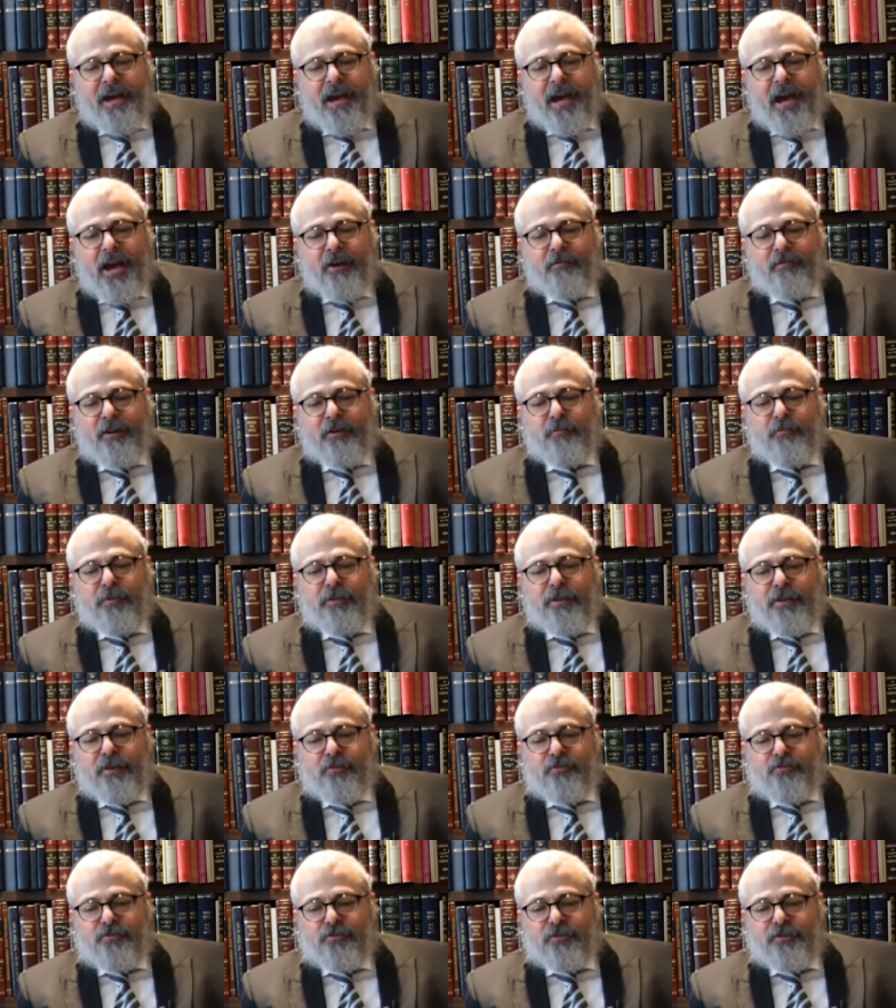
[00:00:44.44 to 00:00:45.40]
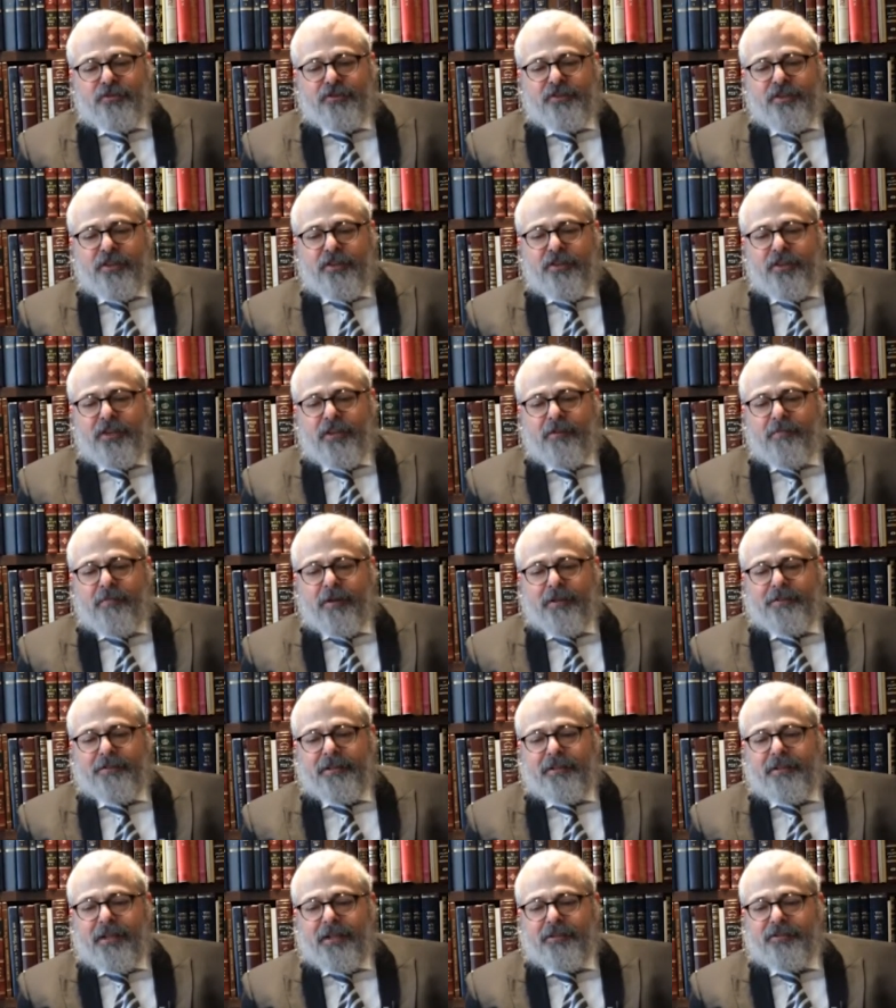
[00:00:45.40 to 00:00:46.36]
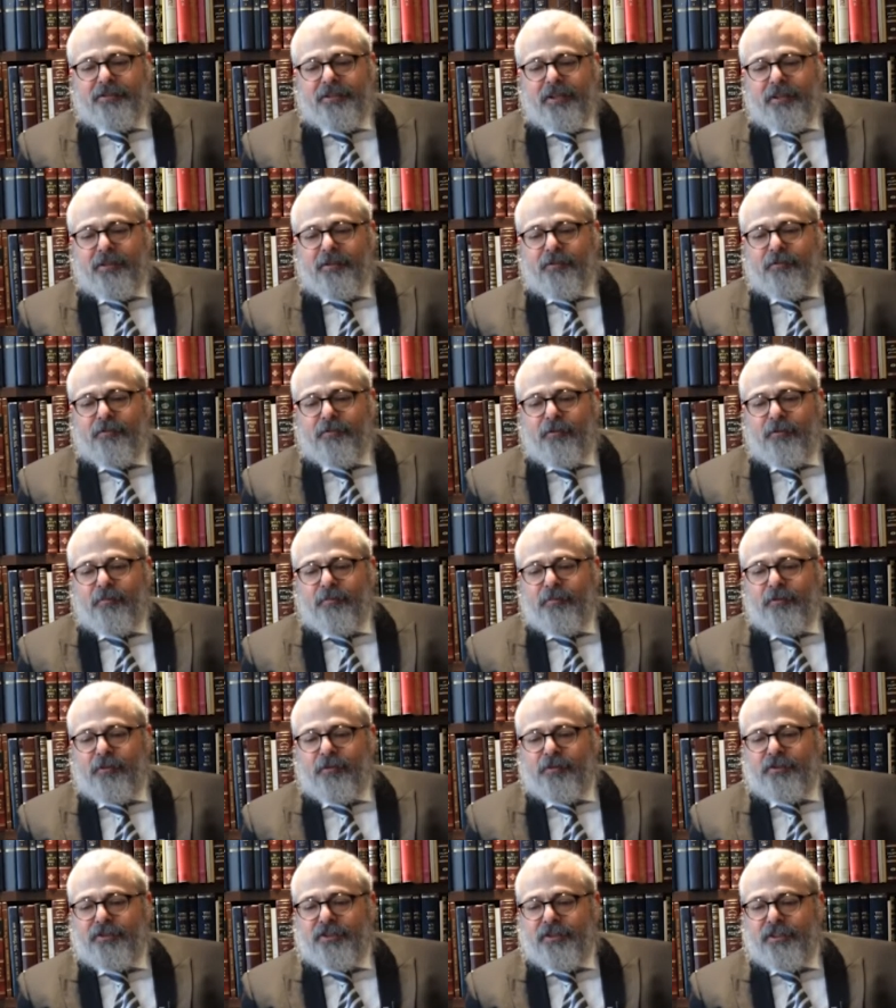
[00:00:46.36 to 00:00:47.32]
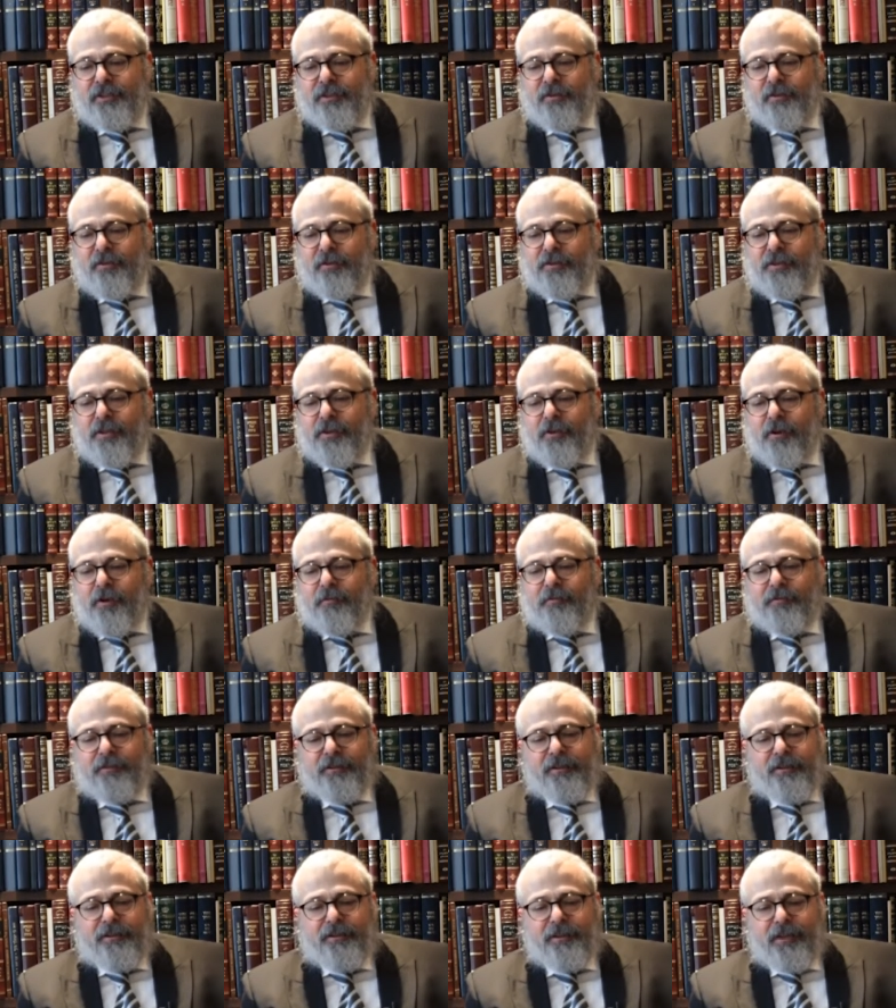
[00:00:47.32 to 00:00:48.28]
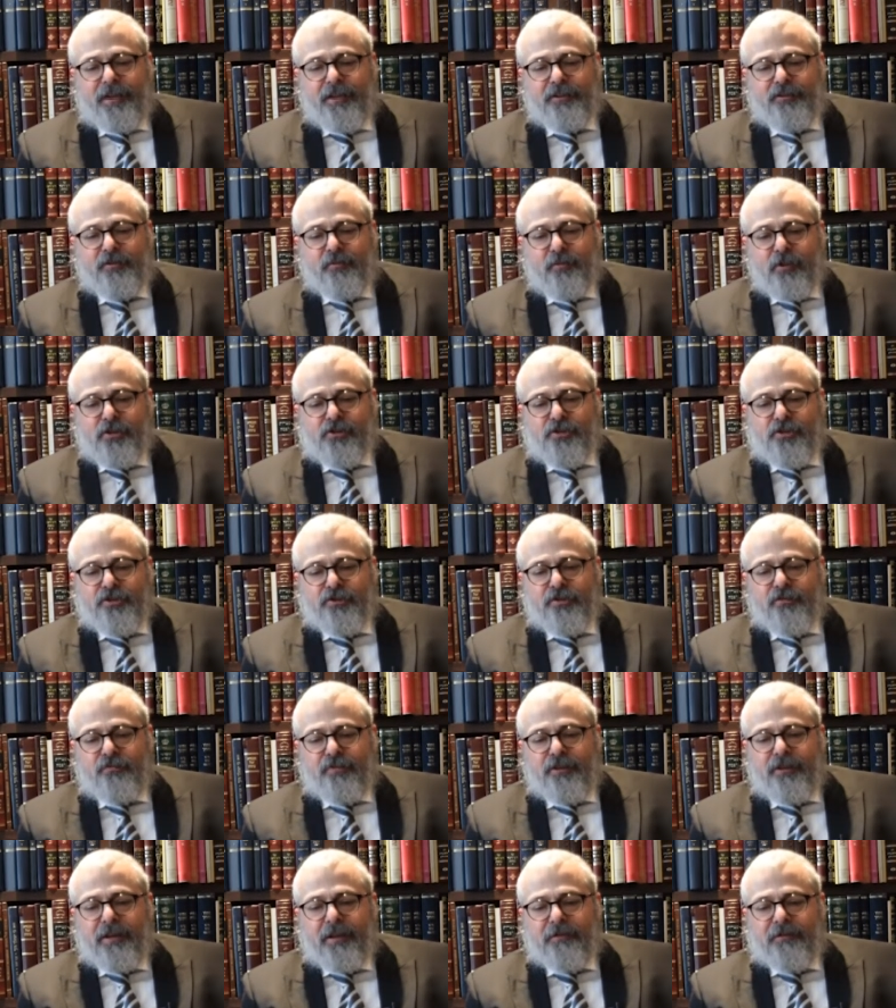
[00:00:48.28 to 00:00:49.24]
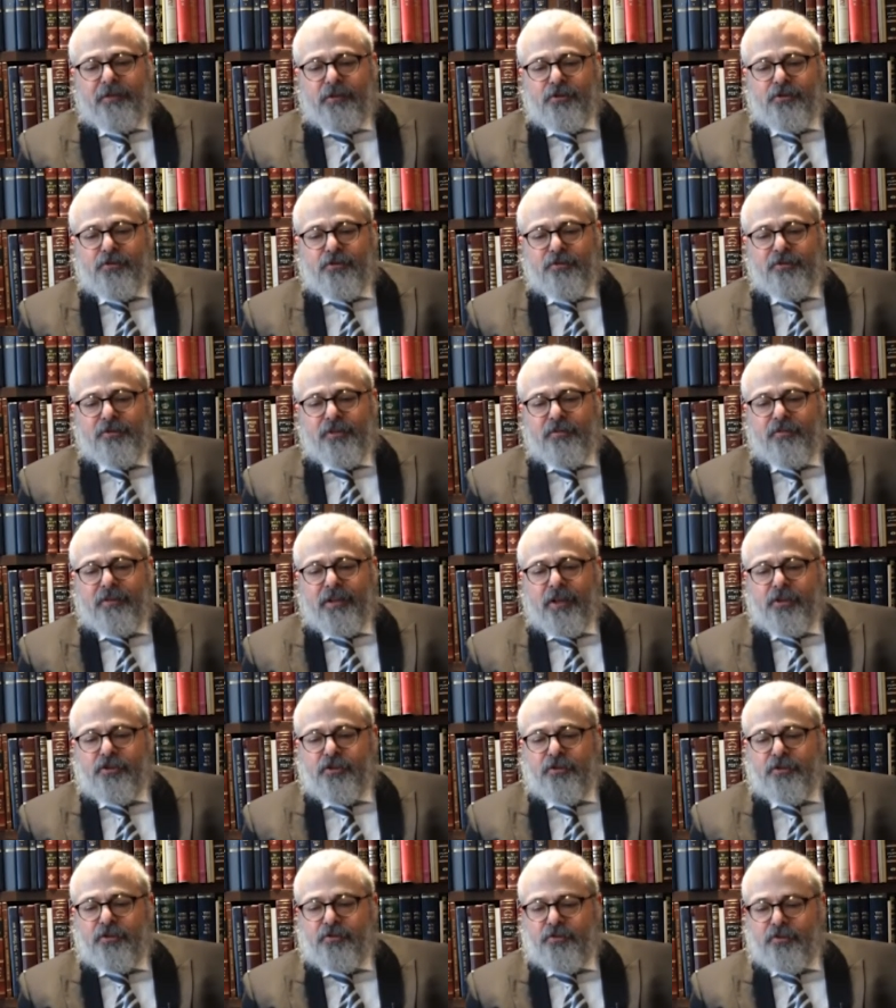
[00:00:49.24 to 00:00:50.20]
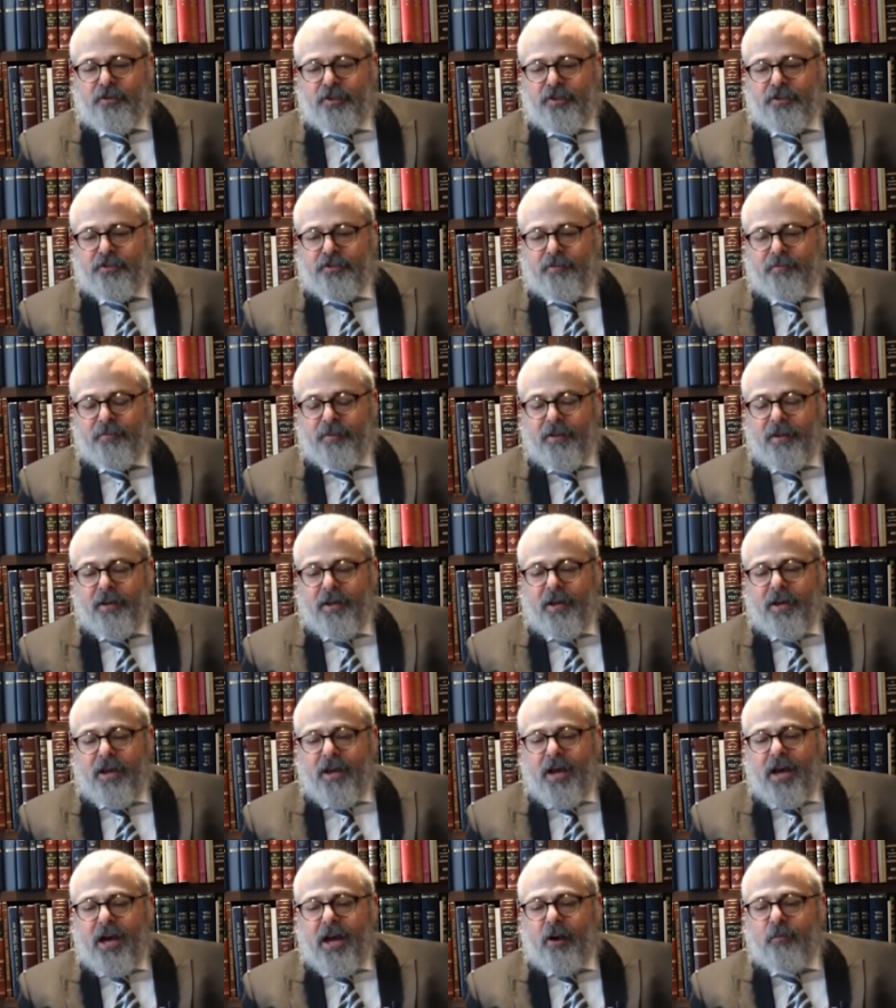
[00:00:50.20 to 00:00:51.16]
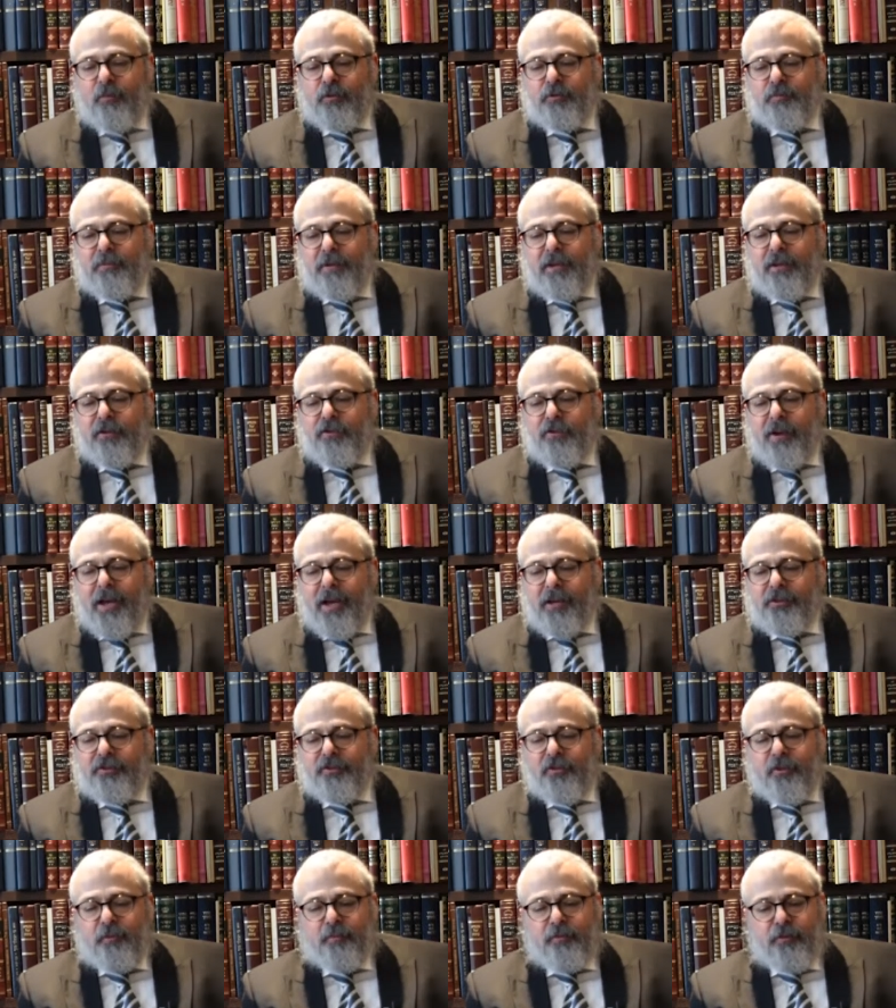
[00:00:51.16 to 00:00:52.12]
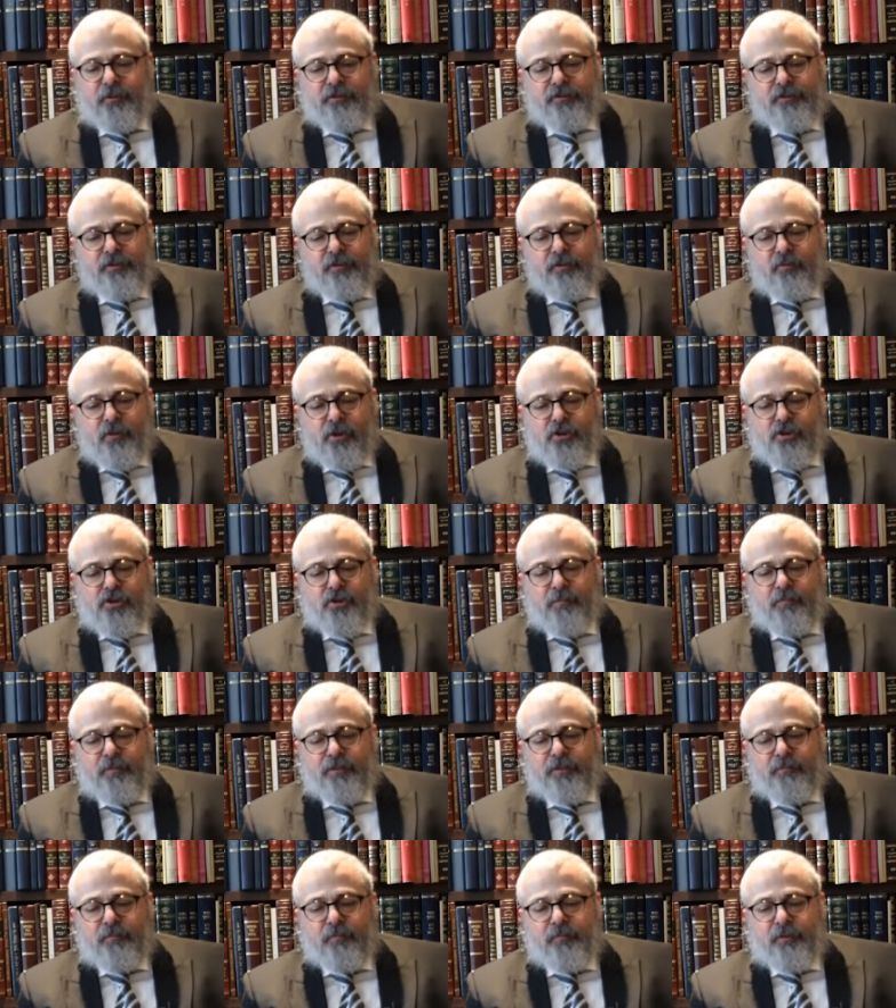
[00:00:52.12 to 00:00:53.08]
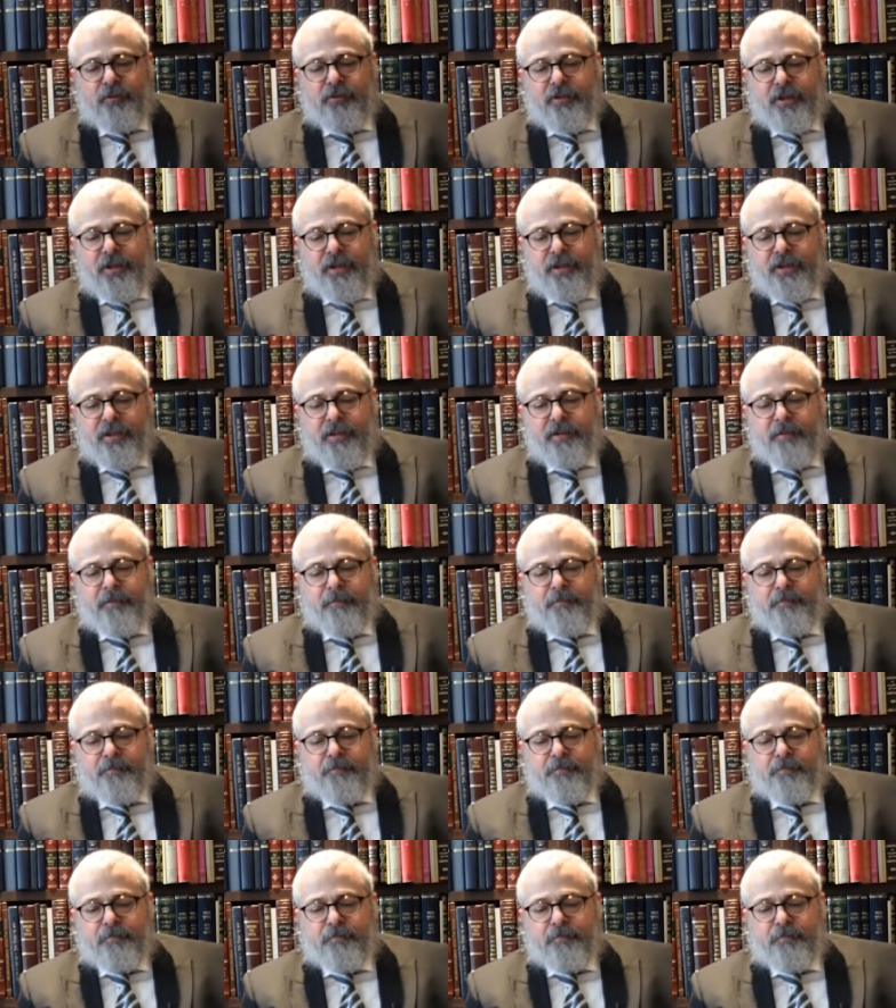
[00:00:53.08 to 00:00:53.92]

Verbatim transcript: I read with interest the emails that are sent from your synagogue that often contains questions on real life issues in relation to Judaism. I was meaning to ask you a personal question pertaining